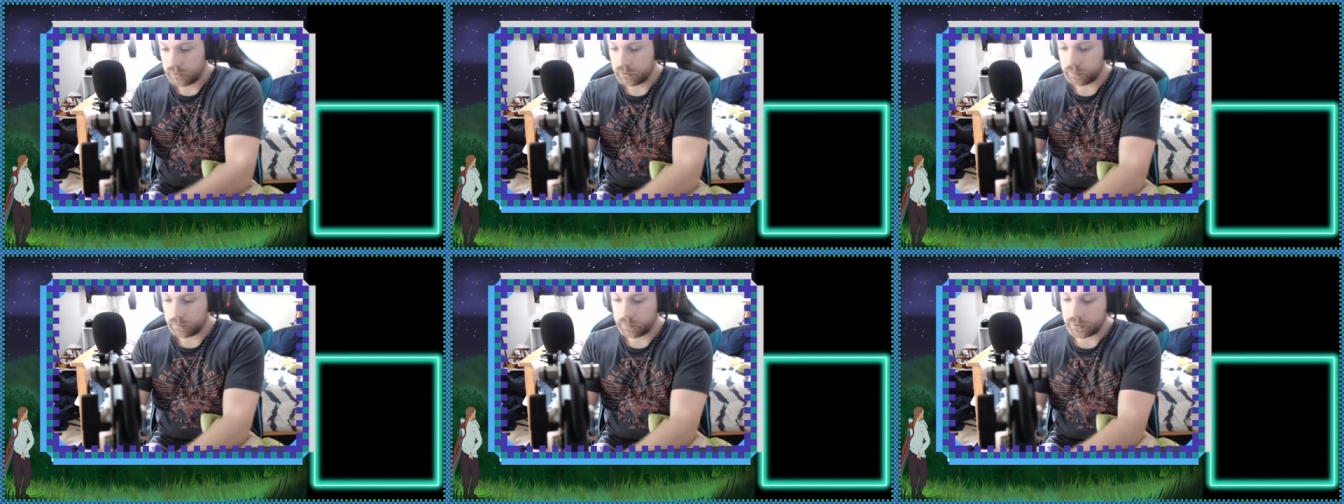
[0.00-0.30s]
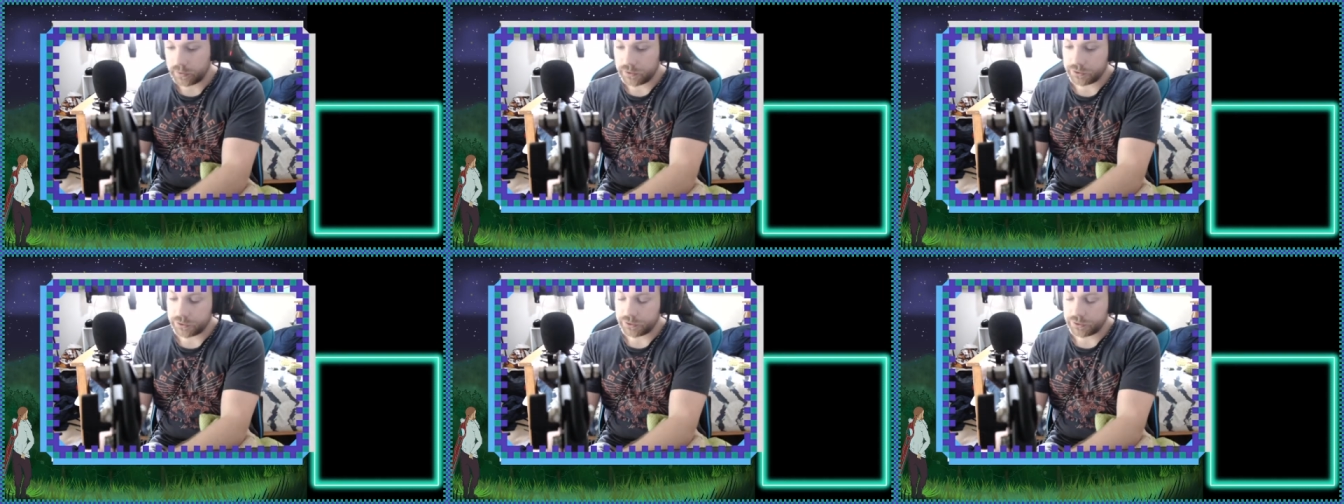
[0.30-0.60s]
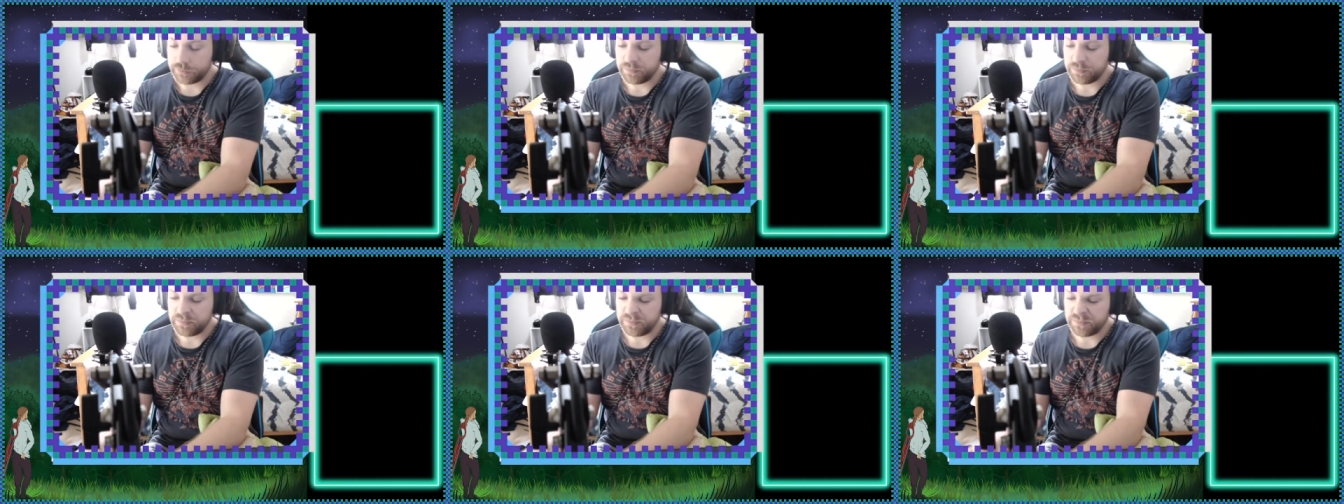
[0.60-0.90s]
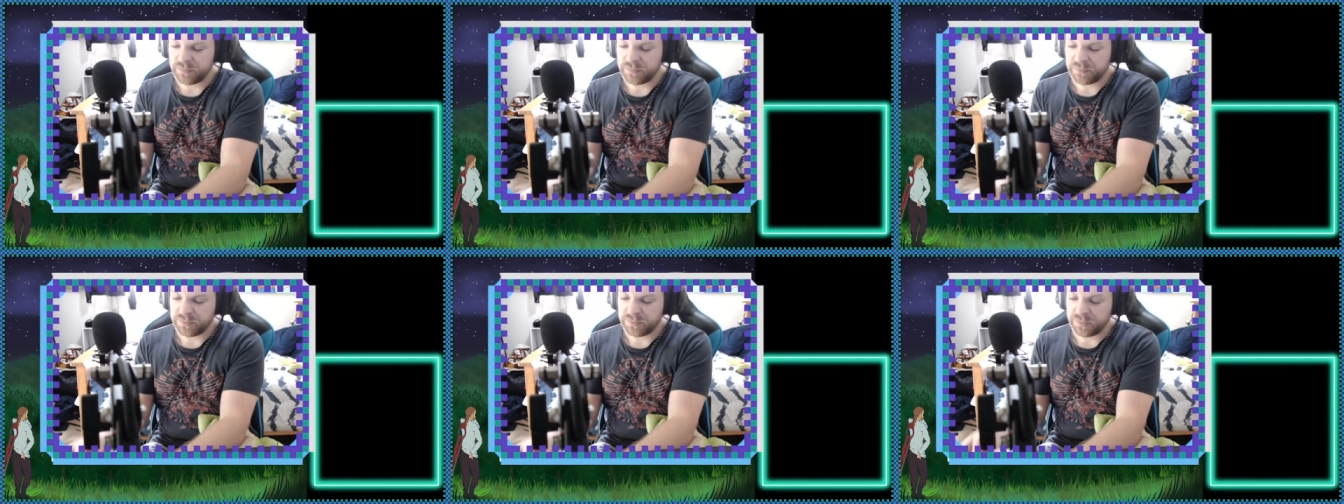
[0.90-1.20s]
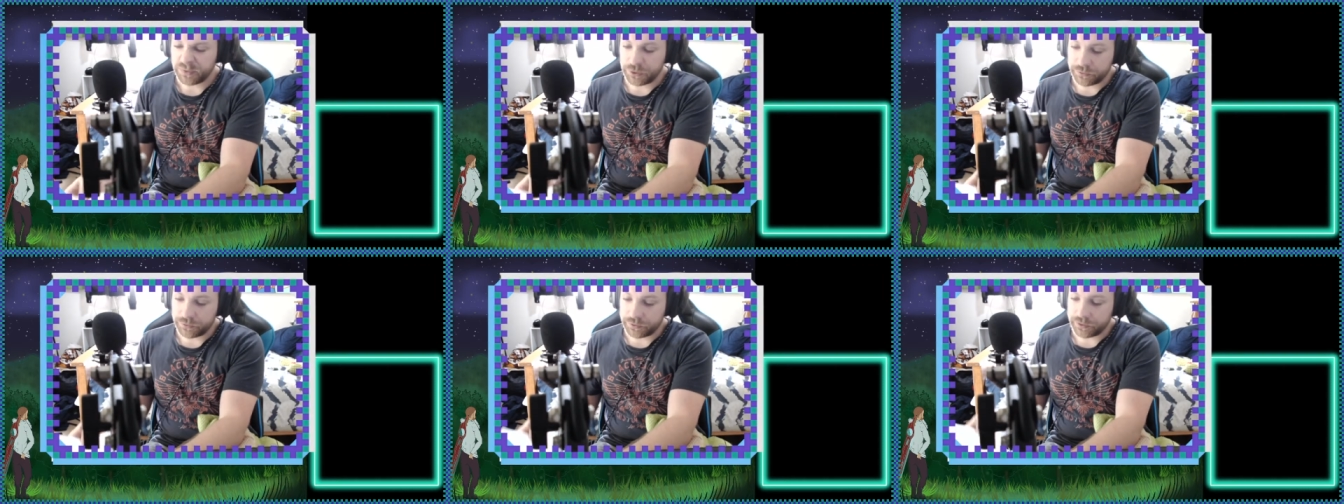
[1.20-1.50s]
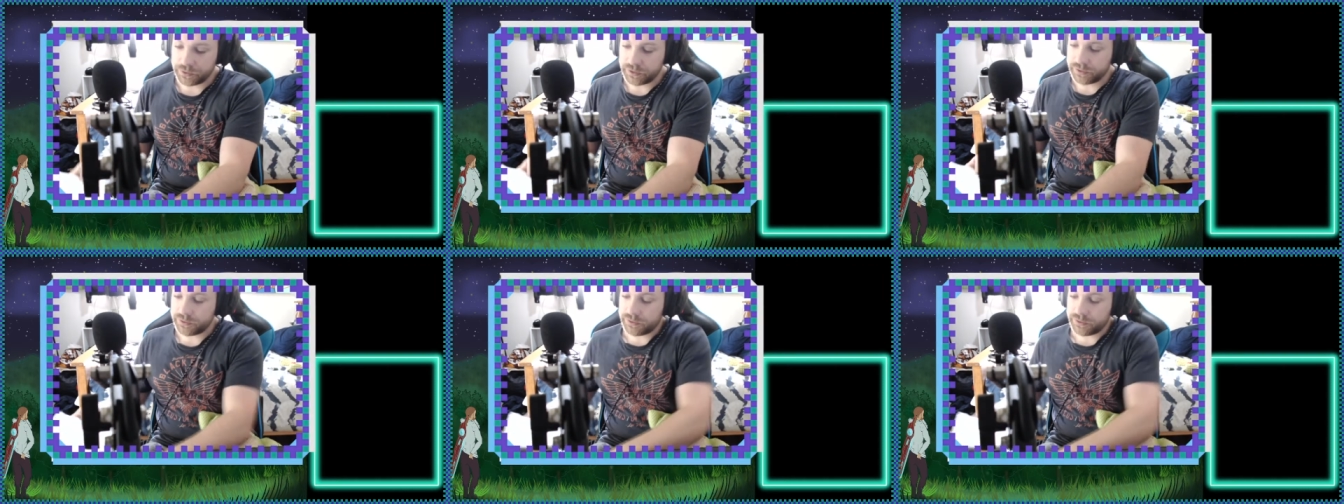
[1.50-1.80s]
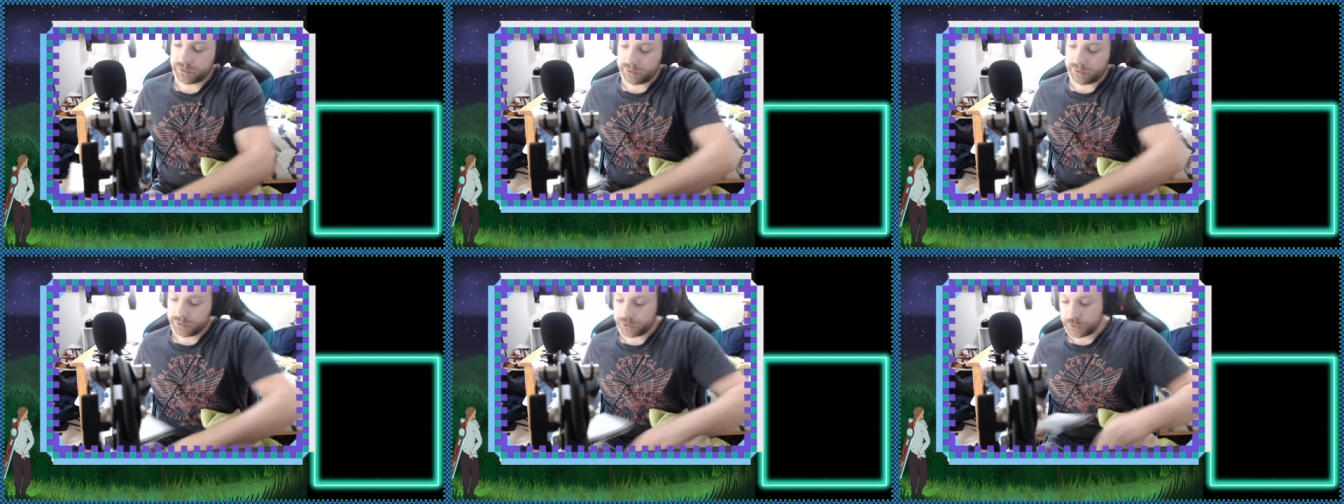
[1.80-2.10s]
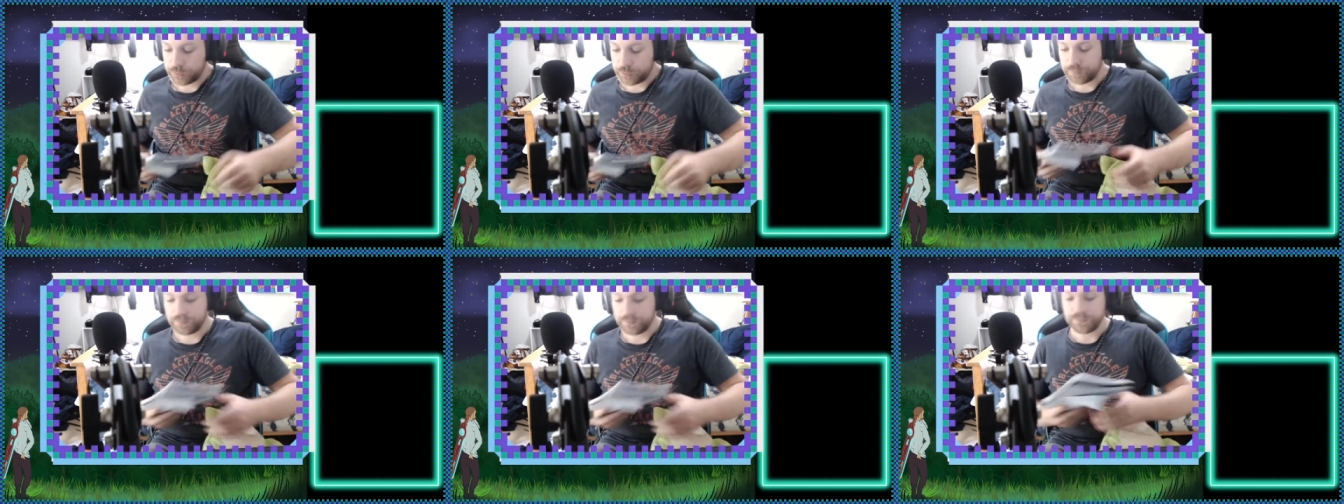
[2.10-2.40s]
a picture of a ladder stitch.